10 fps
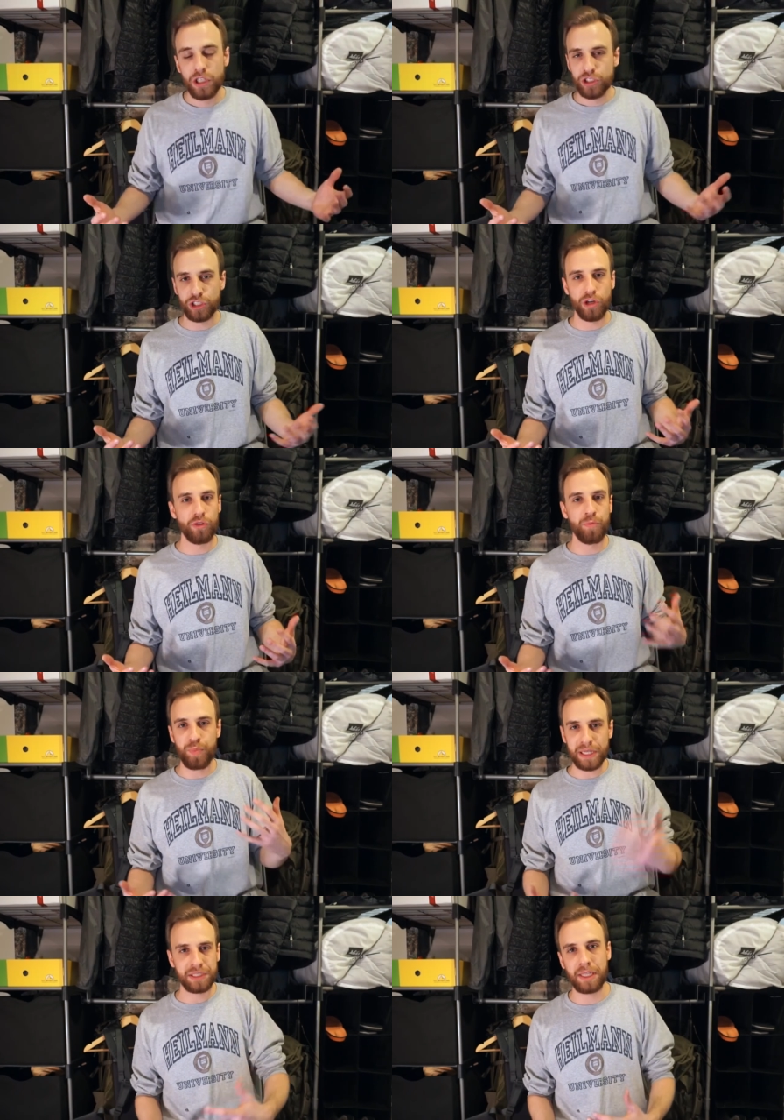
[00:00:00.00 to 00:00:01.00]
So the
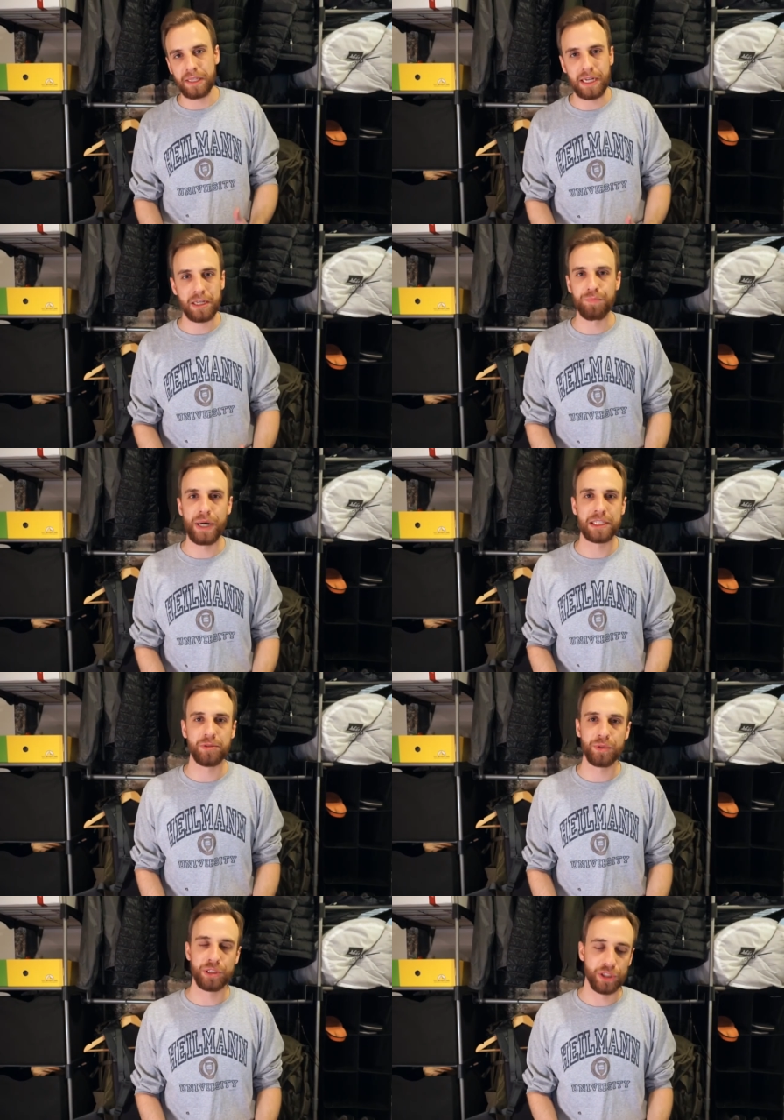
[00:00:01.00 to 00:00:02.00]
best thing that I can
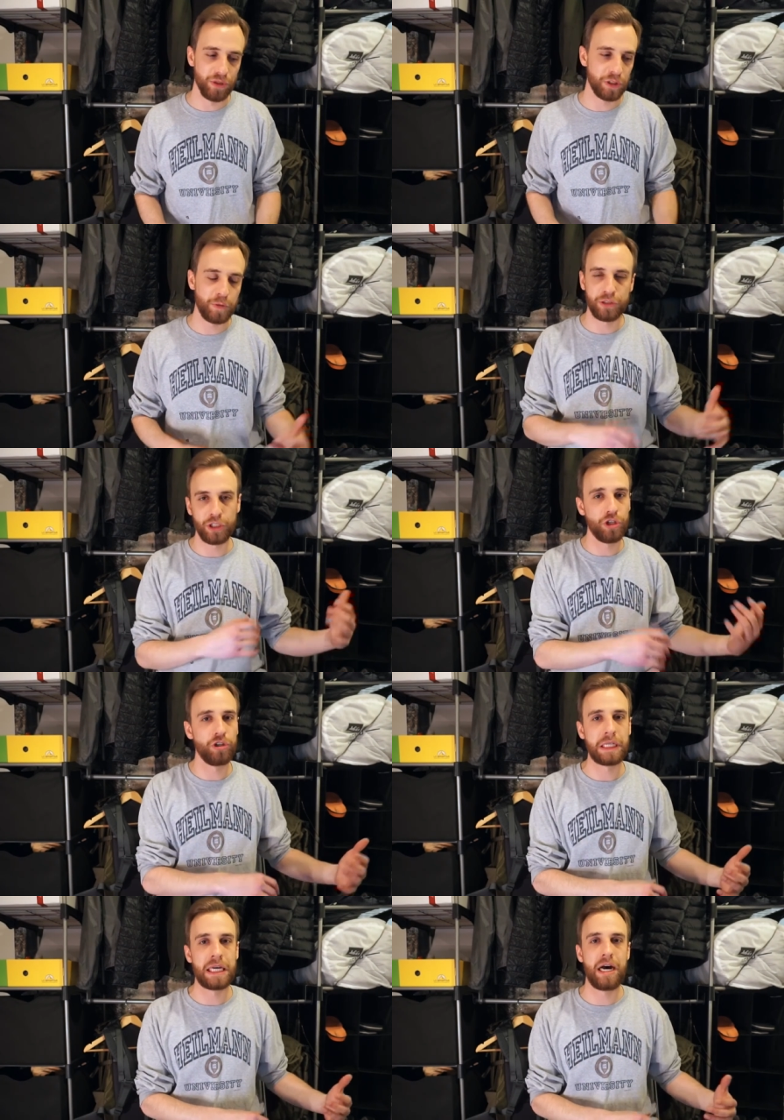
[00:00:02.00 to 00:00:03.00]
possibly do, especially
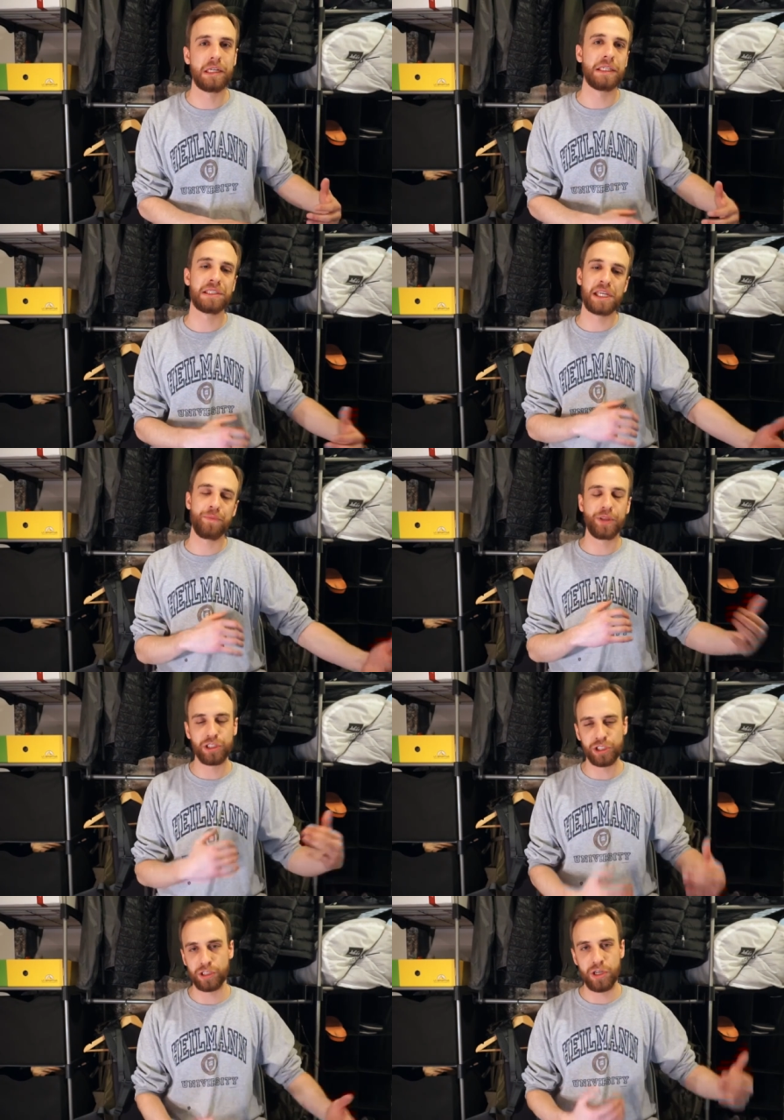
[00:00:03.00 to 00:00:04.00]
early on, is keep
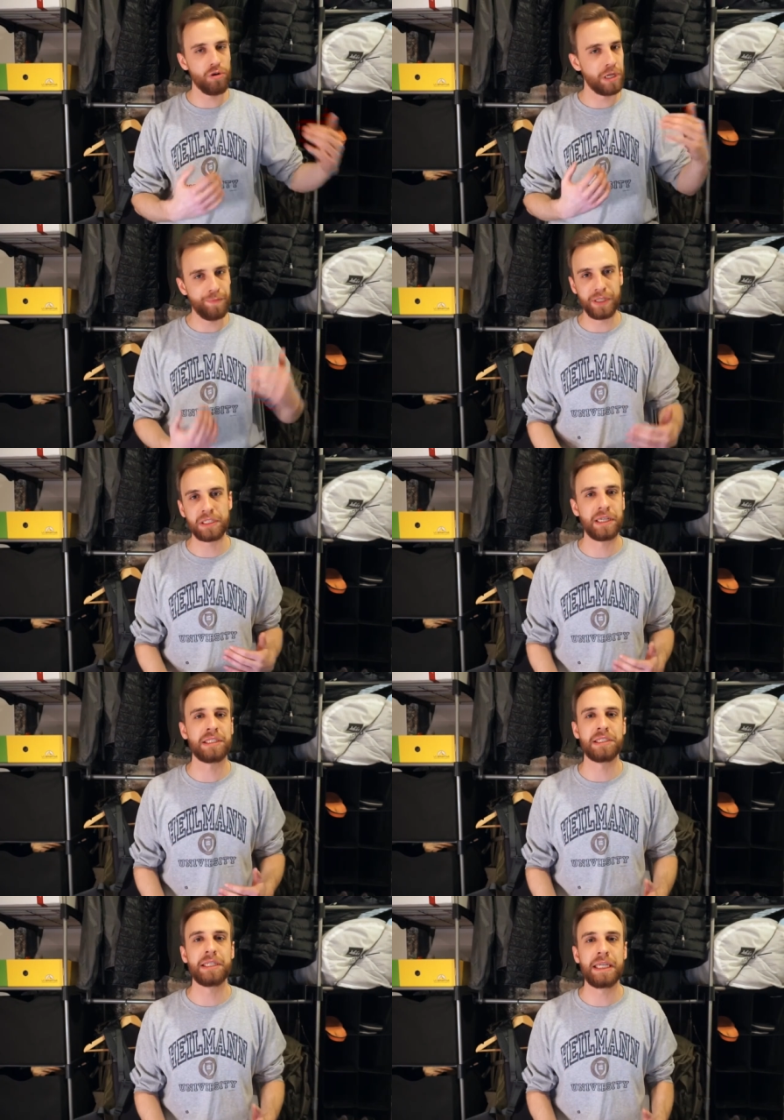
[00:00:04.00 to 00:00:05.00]
things slow, keep things
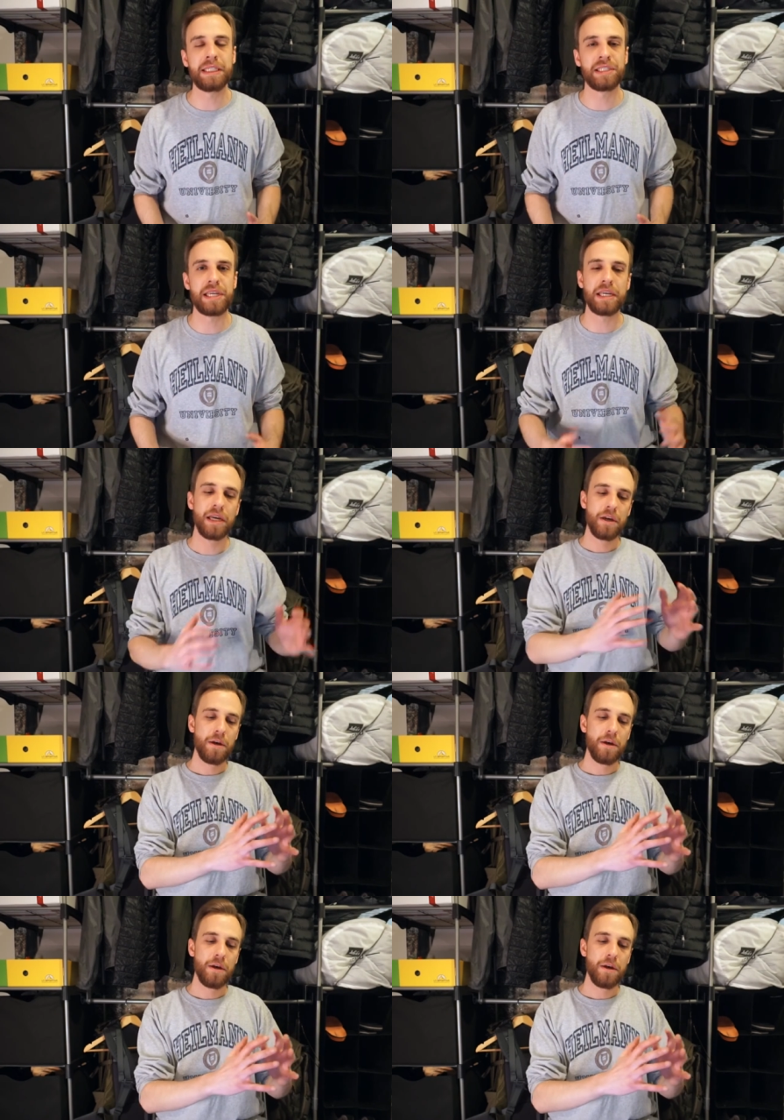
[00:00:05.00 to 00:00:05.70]
nice and easy,